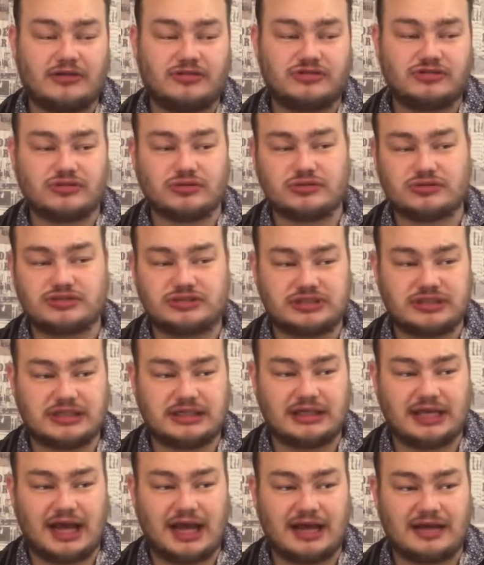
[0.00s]

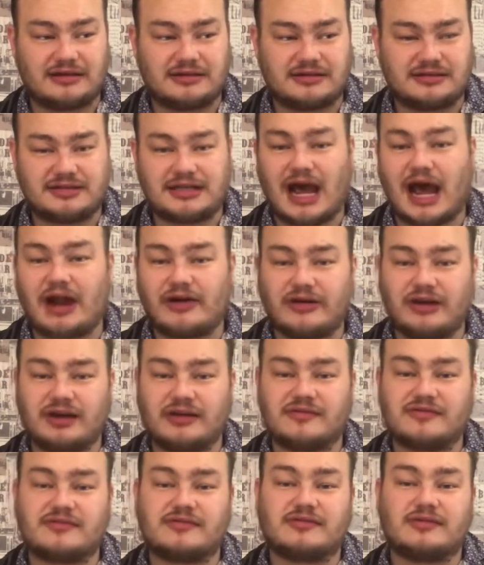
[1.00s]
Georgie and
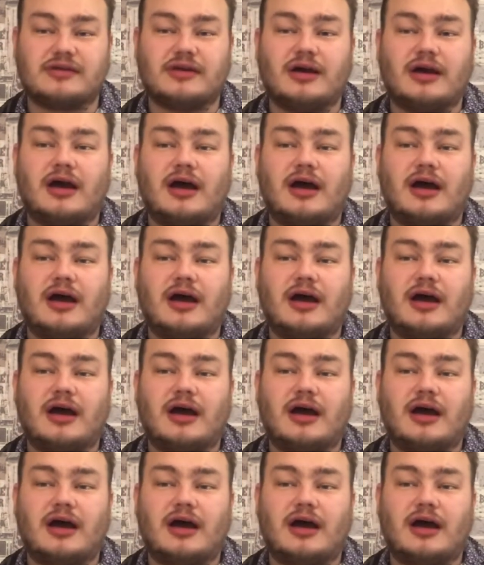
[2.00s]
Darius,